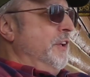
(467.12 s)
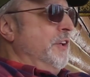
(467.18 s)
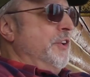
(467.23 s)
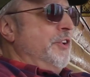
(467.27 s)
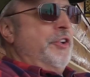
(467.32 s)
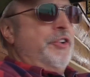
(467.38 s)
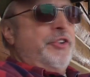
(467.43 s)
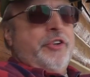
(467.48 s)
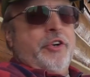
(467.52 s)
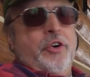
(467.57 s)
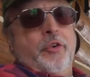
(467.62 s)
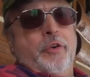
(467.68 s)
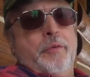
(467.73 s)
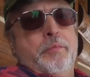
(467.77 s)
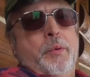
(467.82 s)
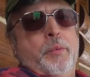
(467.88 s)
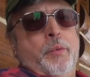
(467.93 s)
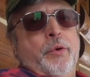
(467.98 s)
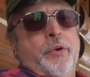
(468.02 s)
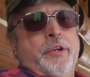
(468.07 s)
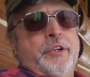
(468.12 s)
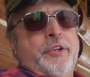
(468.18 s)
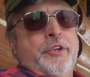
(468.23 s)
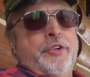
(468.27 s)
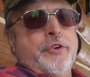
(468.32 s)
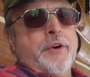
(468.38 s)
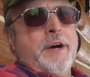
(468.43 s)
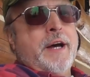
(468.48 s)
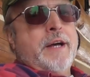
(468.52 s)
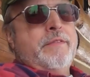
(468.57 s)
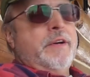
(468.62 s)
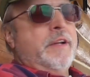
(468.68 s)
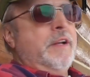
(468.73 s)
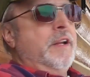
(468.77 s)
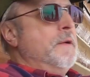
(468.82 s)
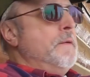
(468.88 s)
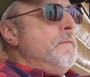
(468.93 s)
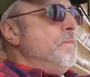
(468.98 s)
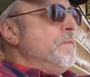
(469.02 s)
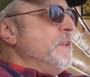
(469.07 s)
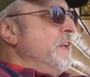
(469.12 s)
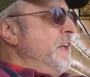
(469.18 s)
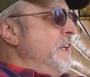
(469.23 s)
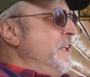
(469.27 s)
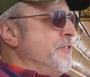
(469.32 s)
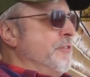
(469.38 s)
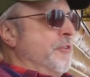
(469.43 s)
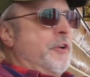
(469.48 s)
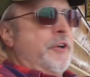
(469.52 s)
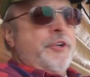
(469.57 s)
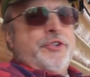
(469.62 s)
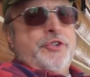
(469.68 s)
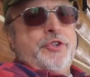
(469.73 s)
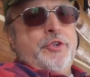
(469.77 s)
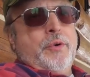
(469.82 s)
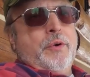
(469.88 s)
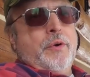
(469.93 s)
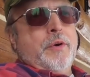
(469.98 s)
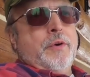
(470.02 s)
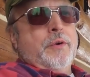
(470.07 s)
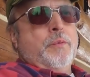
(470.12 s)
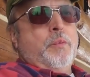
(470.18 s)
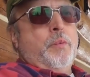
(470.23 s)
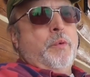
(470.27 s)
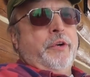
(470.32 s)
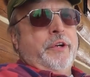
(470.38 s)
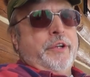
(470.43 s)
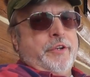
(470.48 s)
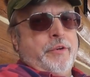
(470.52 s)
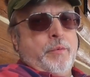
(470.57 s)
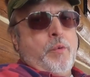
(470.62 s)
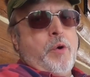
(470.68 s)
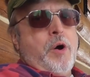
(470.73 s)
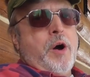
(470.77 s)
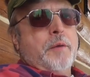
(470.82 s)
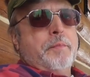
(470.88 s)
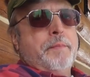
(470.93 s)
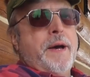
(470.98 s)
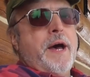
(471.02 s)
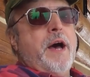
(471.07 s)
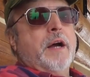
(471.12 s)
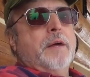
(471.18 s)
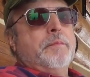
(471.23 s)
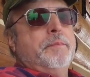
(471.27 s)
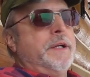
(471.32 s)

you should only be willing to drive it as far as you are willing to walk back,